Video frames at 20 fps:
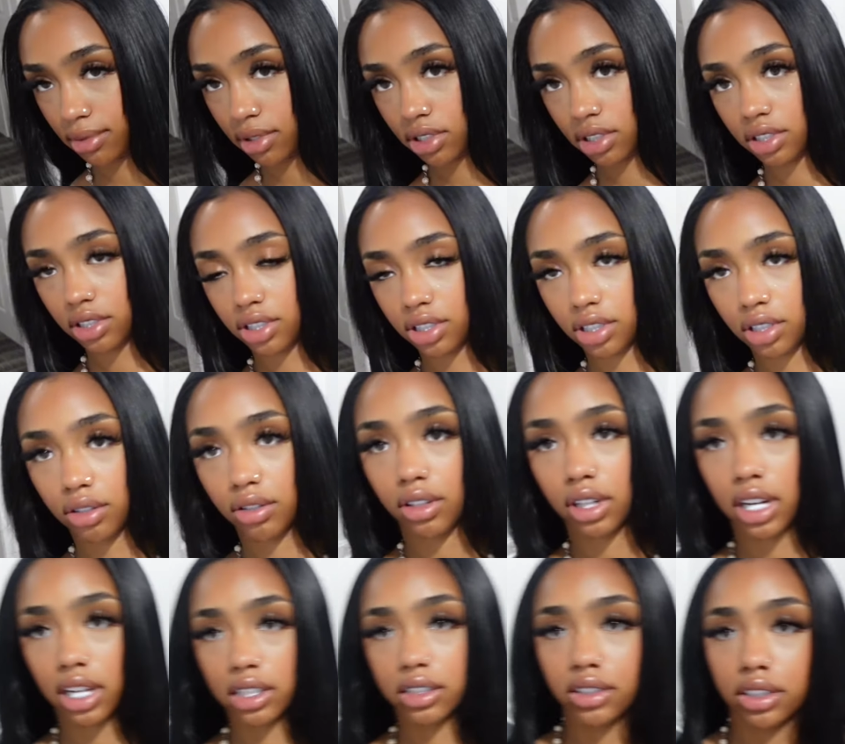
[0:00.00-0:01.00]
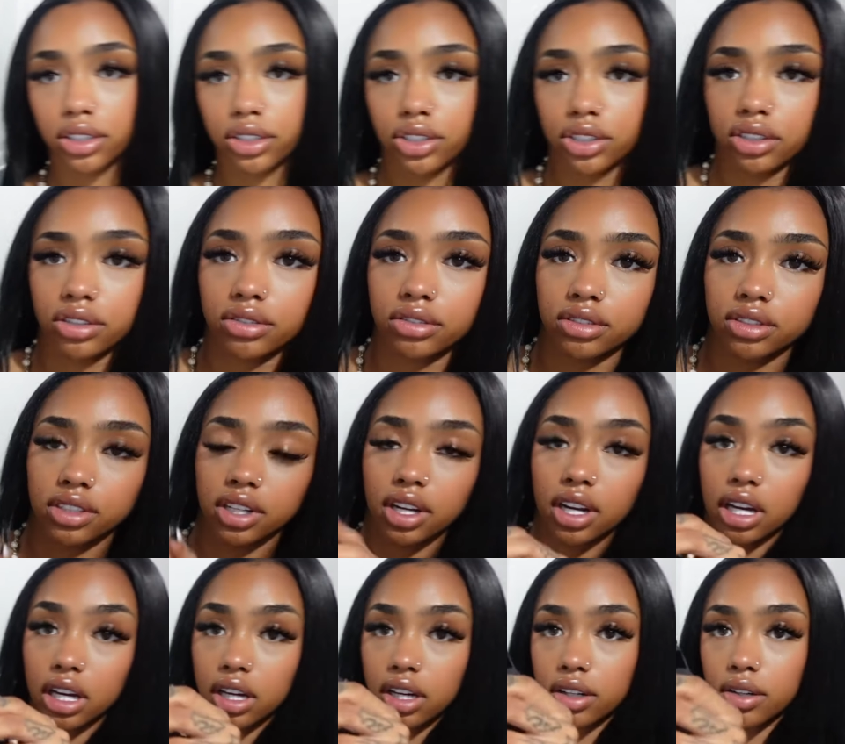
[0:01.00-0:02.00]
just show you guys the shoes that I
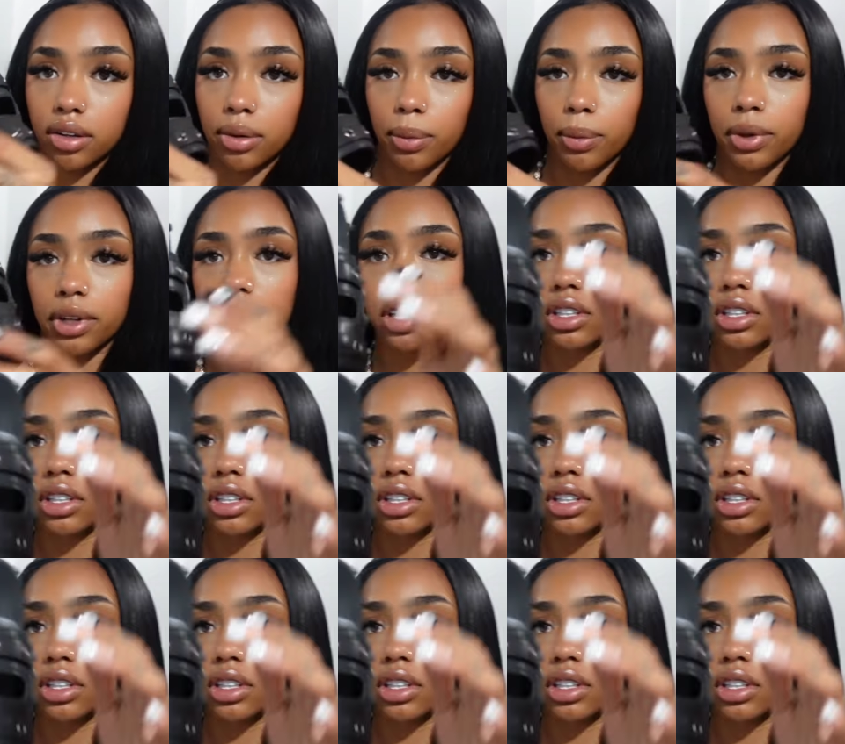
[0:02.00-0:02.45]
had on with